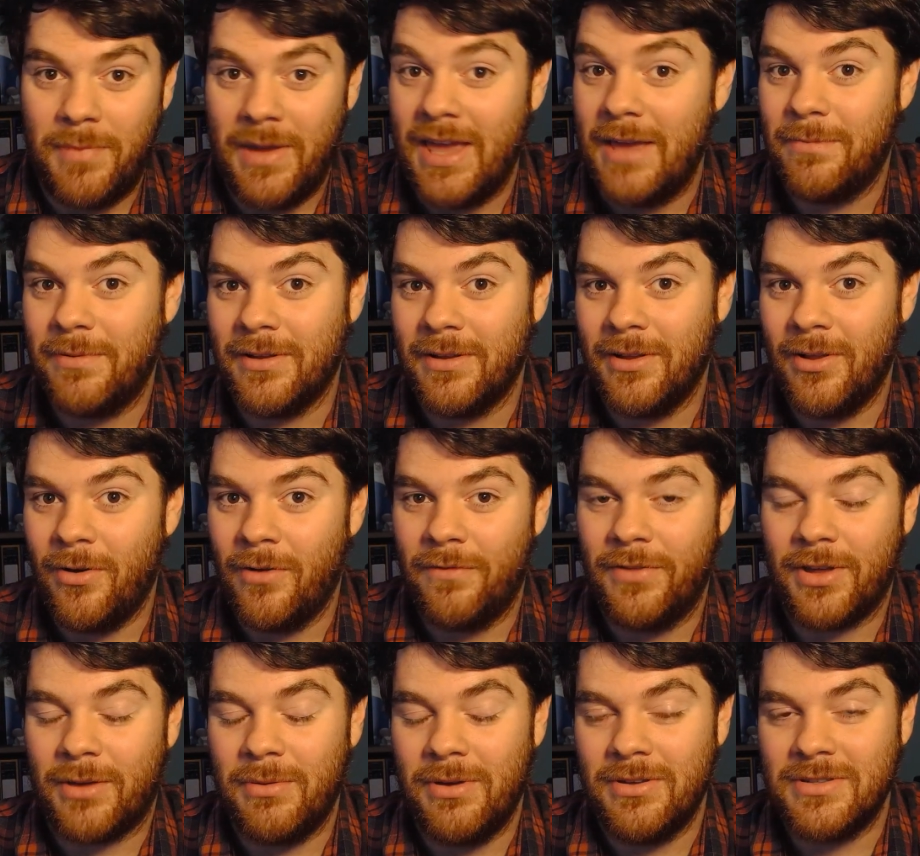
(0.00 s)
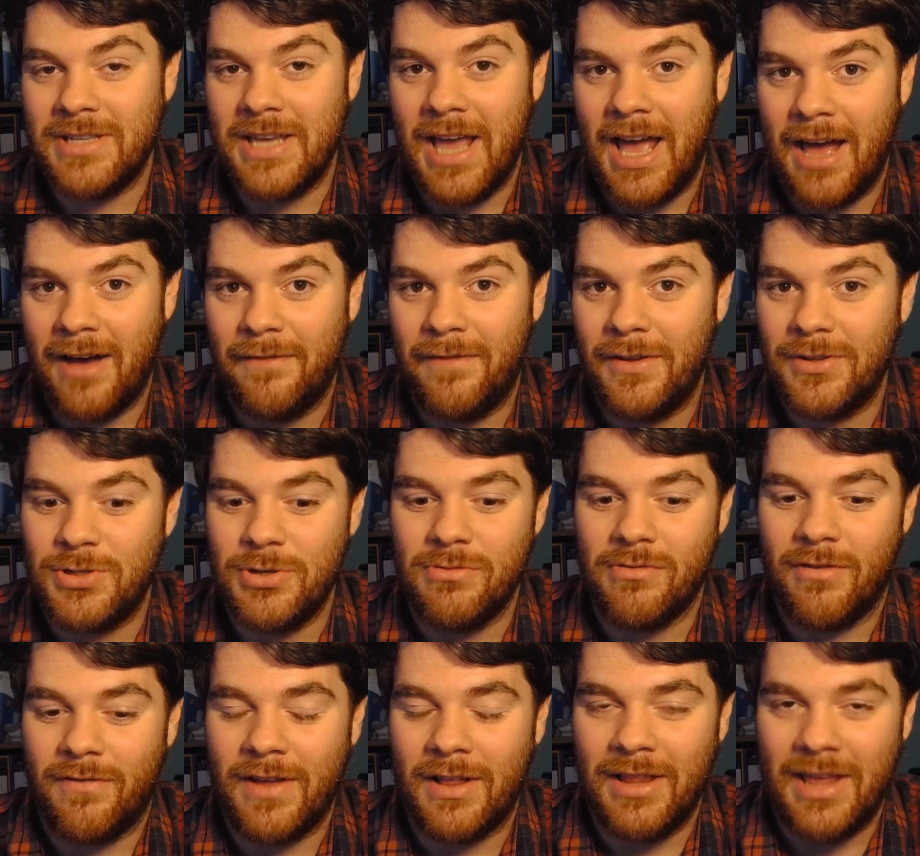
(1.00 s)
people of the community have to
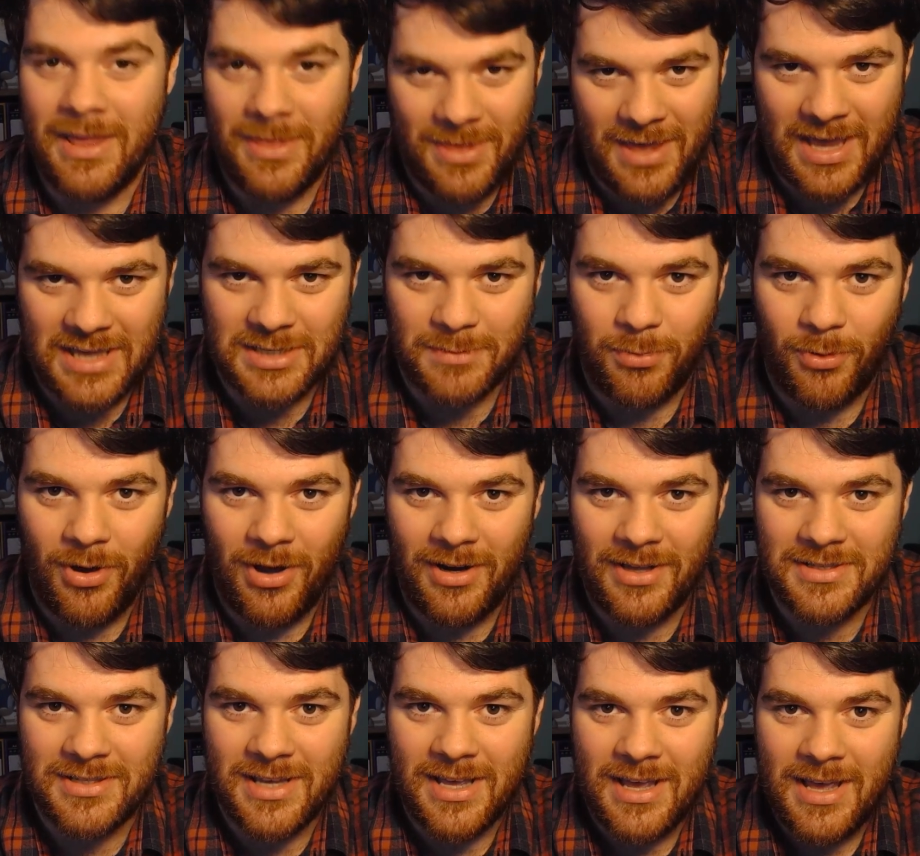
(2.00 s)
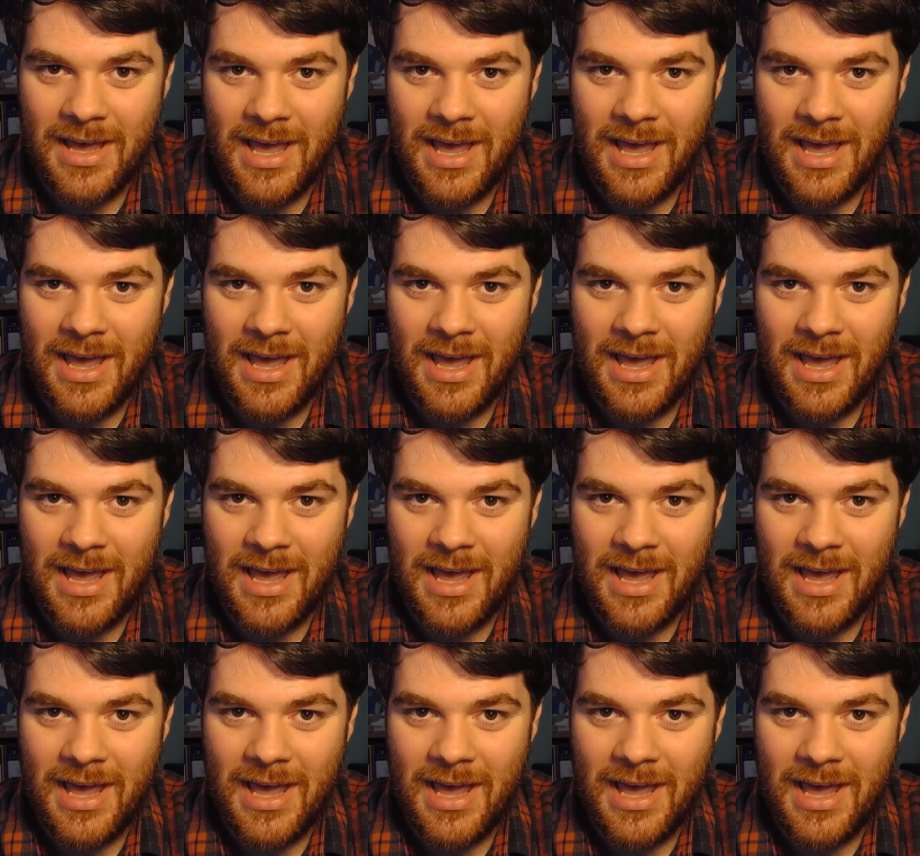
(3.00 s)
reveal in their spoilers.